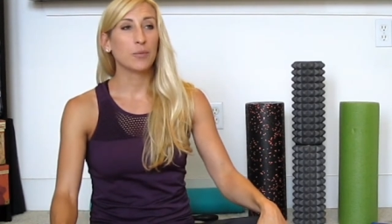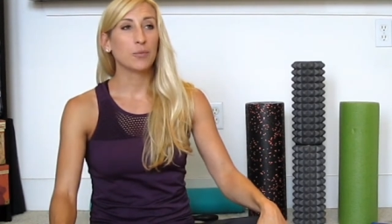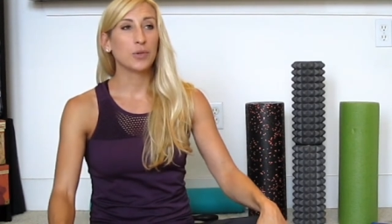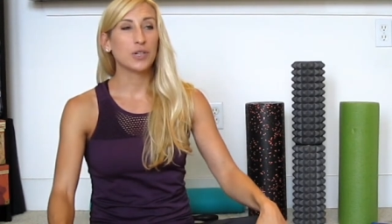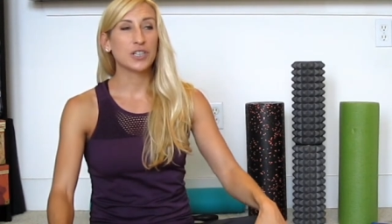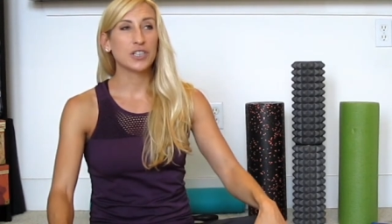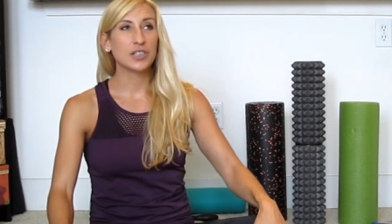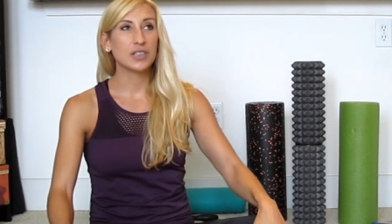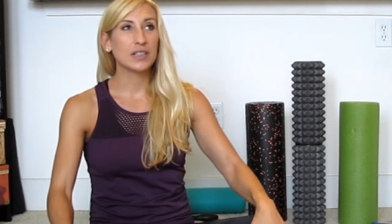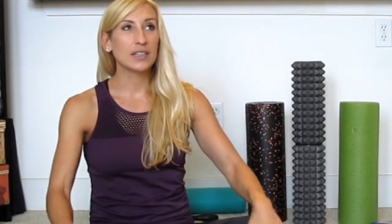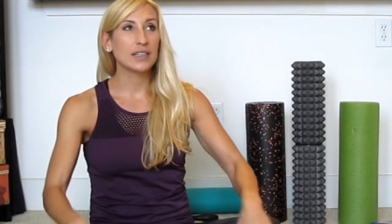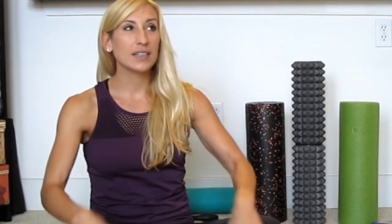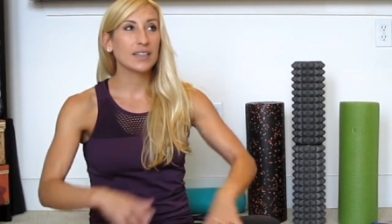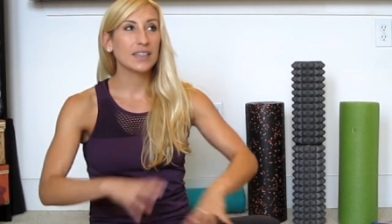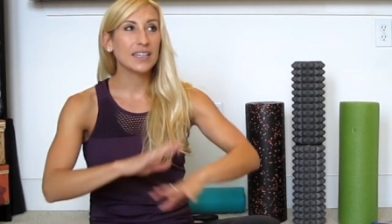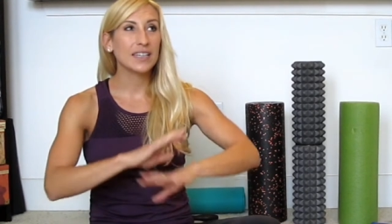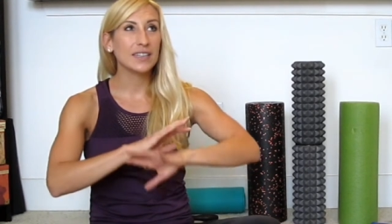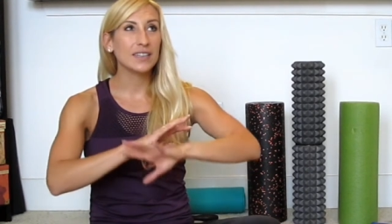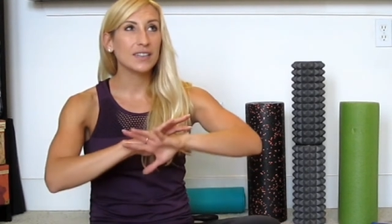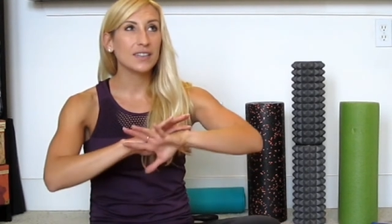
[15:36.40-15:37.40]
which
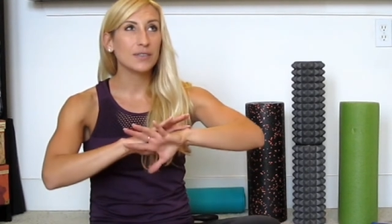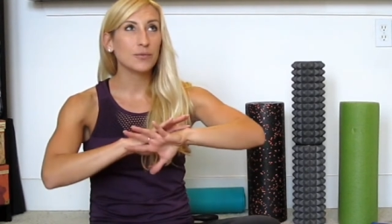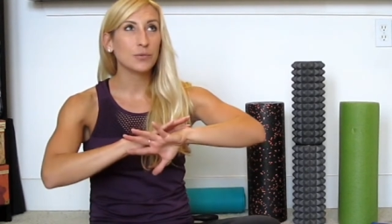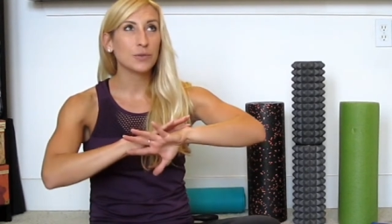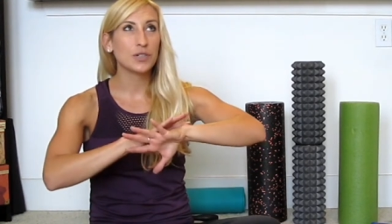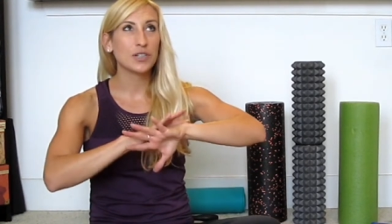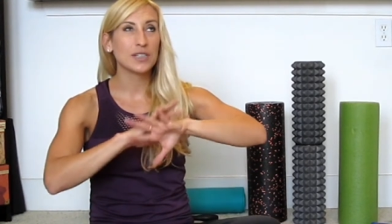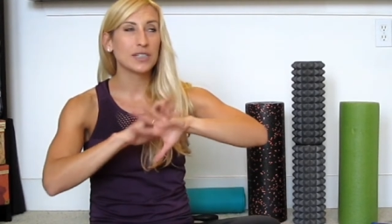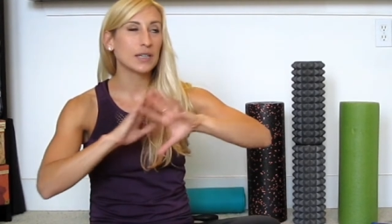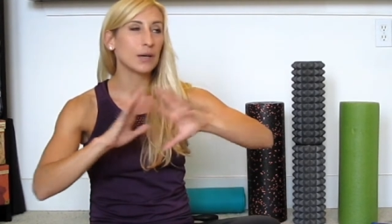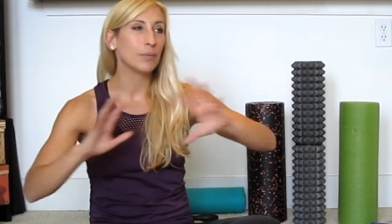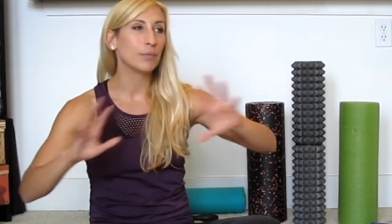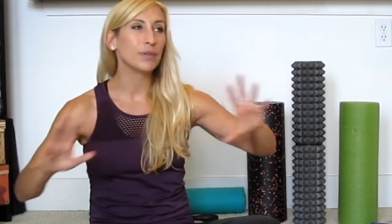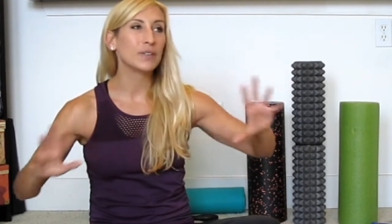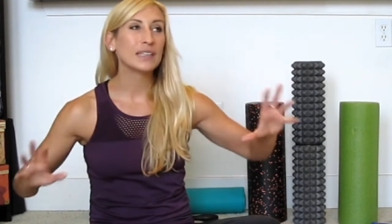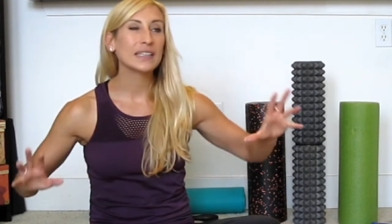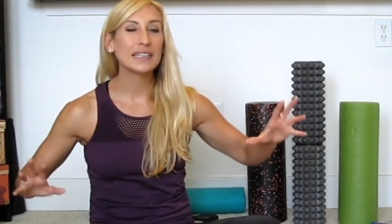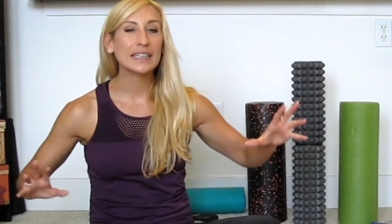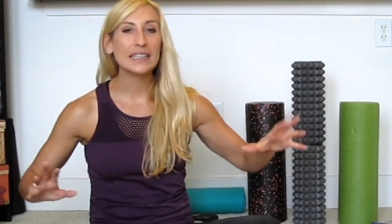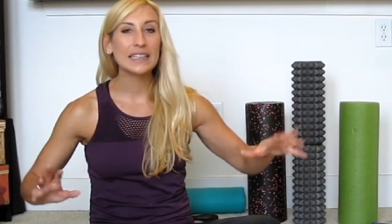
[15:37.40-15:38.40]
it will just
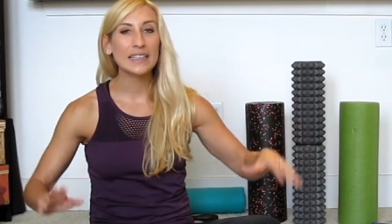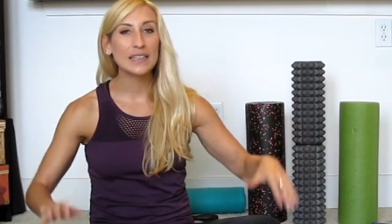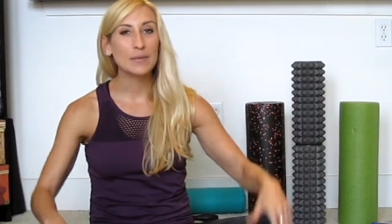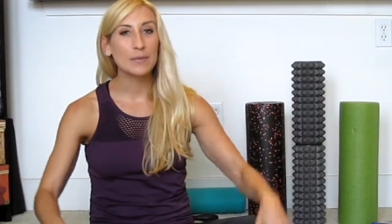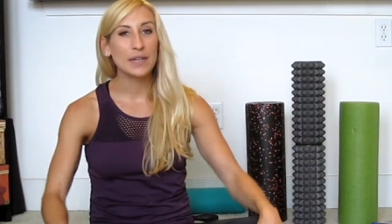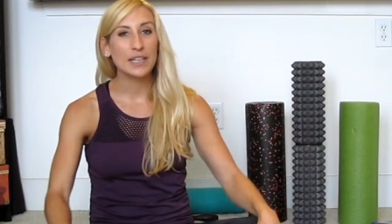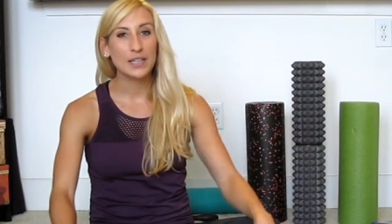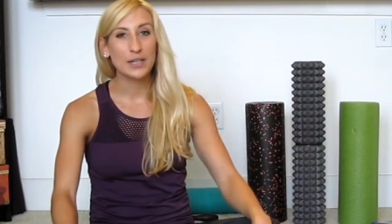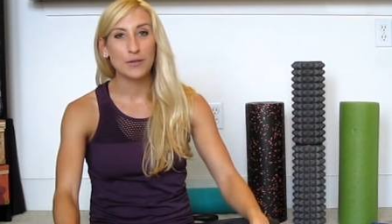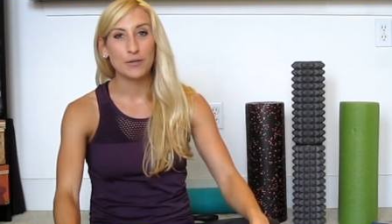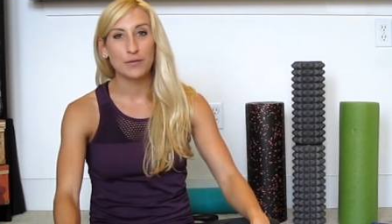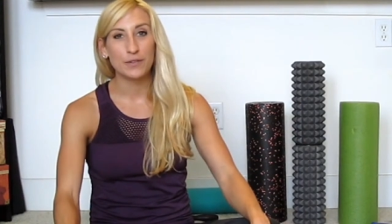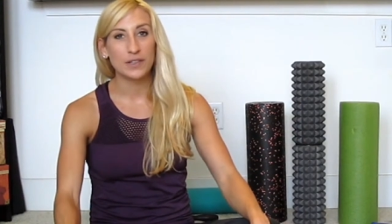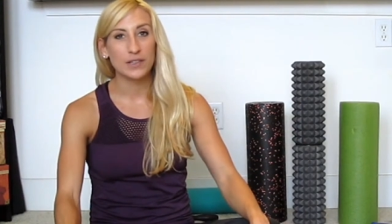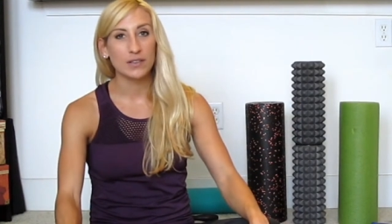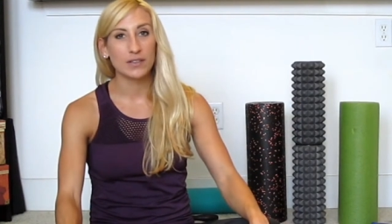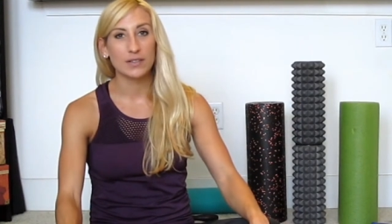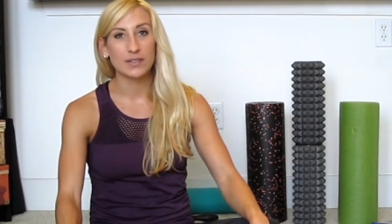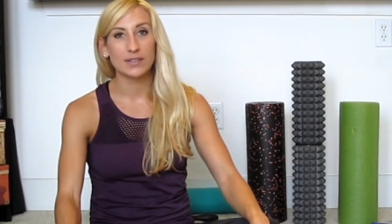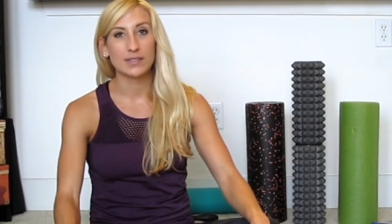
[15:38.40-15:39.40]
completely make you
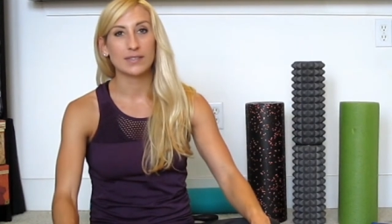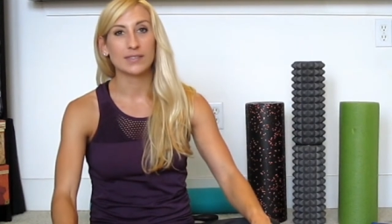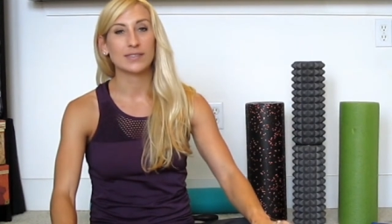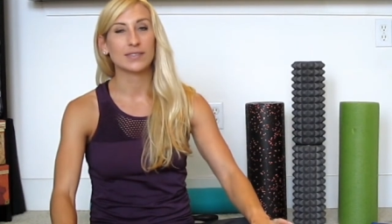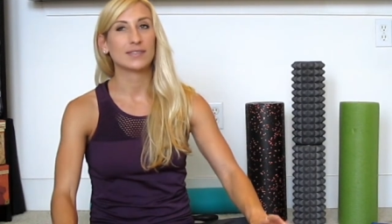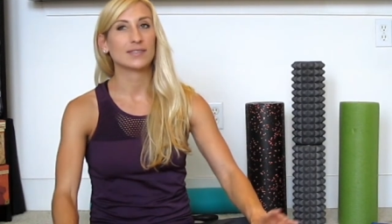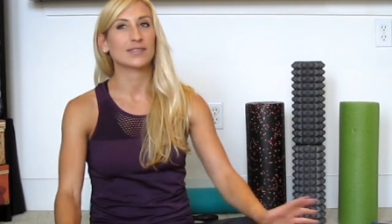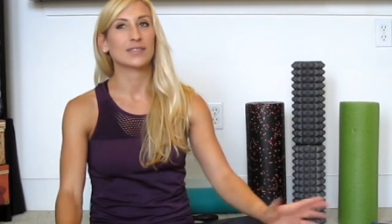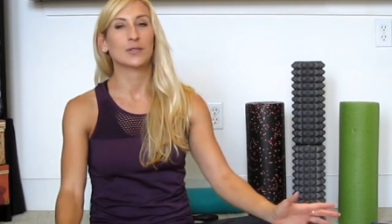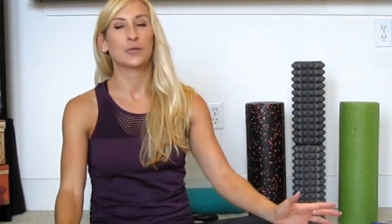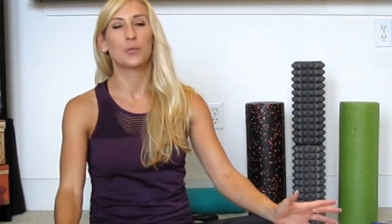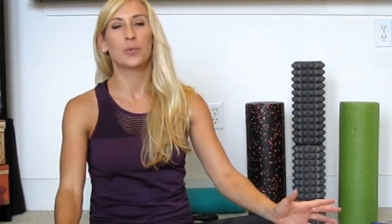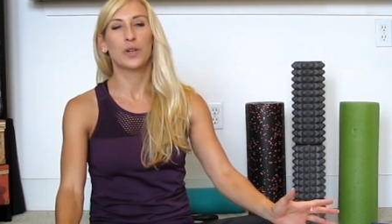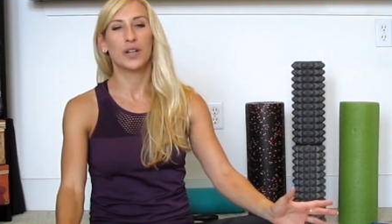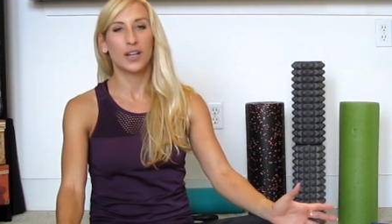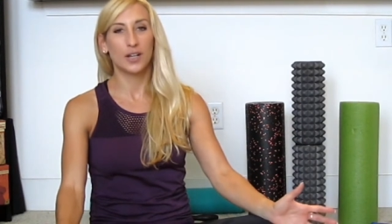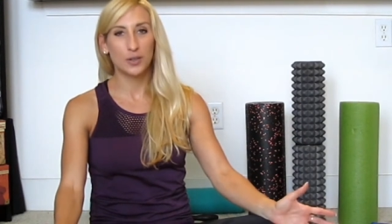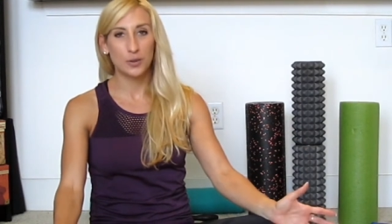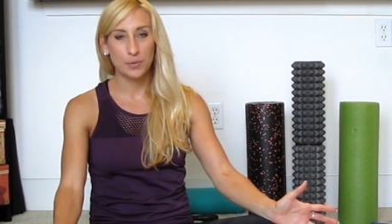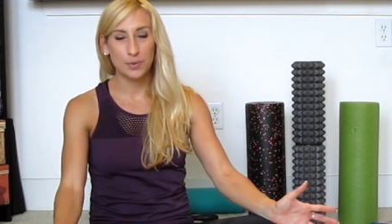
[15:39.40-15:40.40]
feel
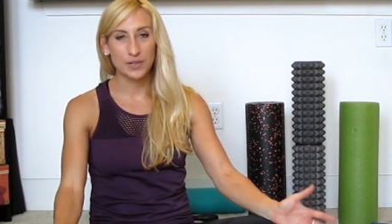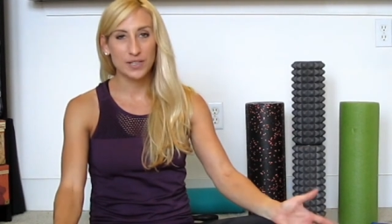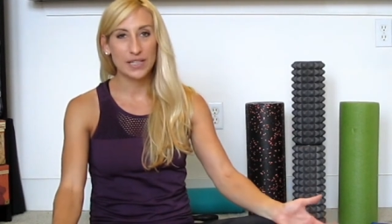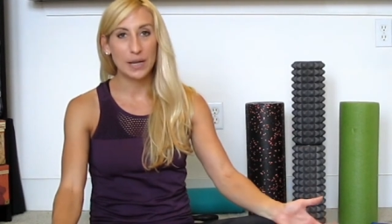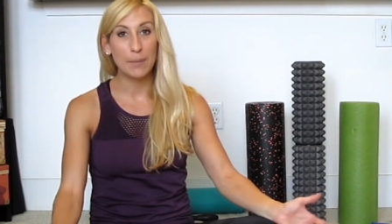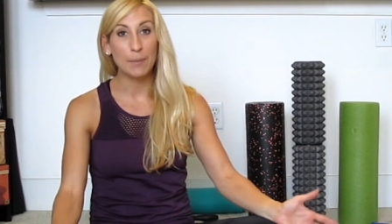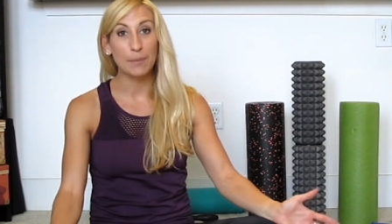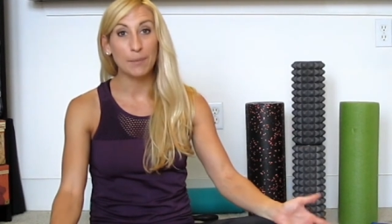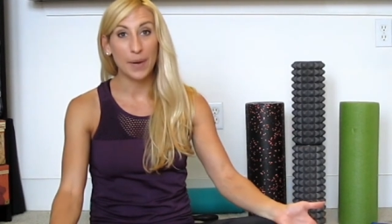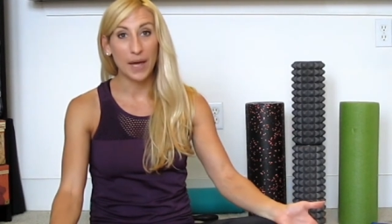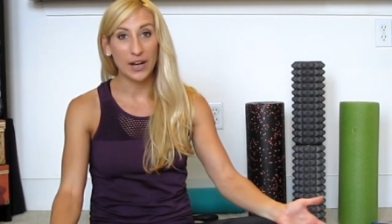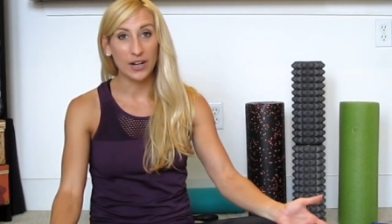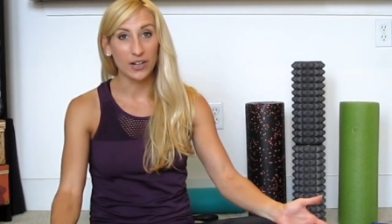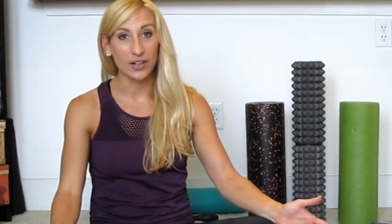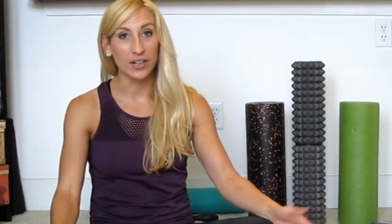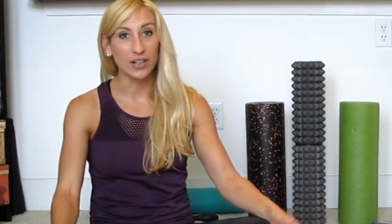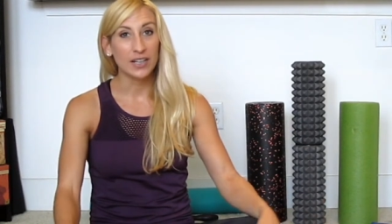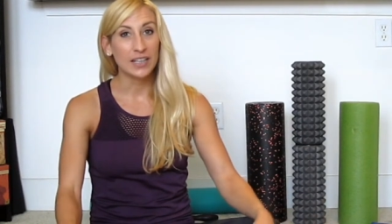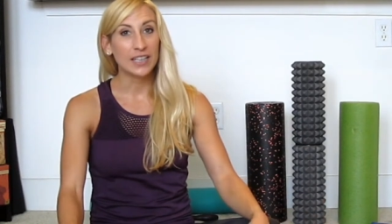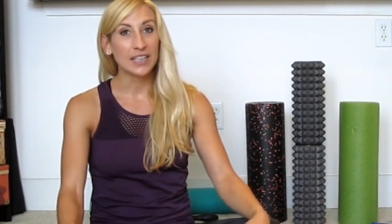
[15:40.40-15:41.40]
100%
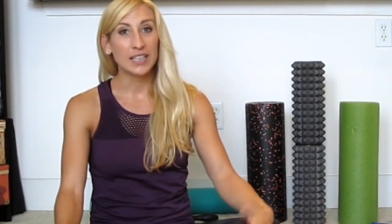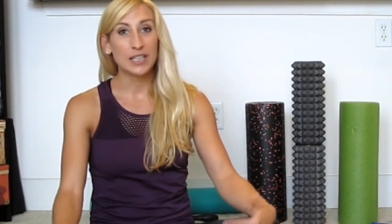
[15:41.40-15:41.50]
better.